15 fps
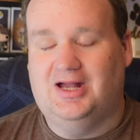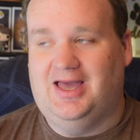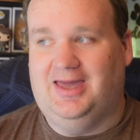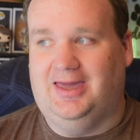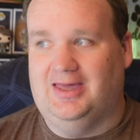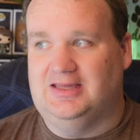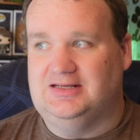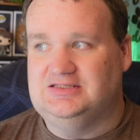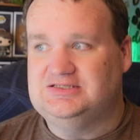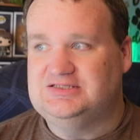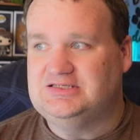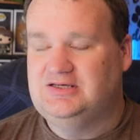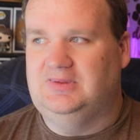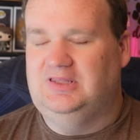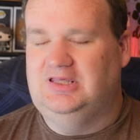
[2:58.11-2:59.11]

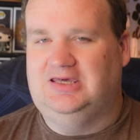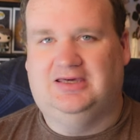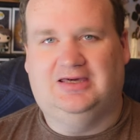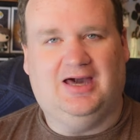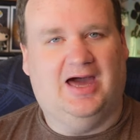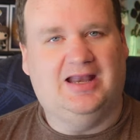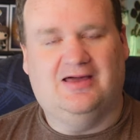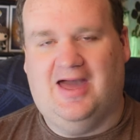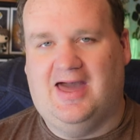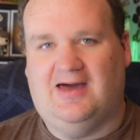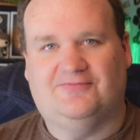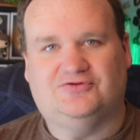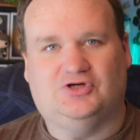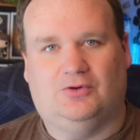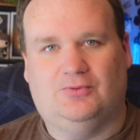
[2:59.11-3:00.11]
And you kind of
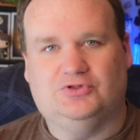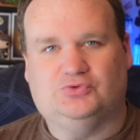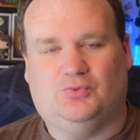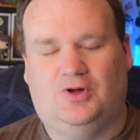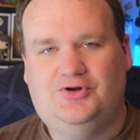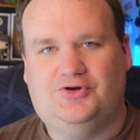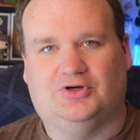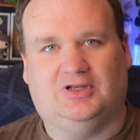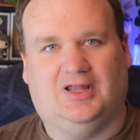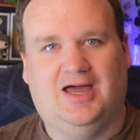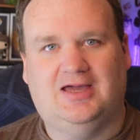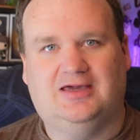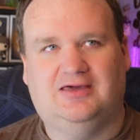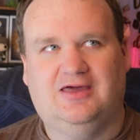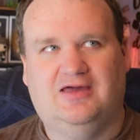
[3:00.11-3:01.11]
have to always wonder
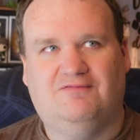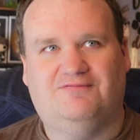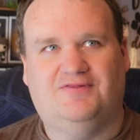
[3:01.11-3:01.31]
like, if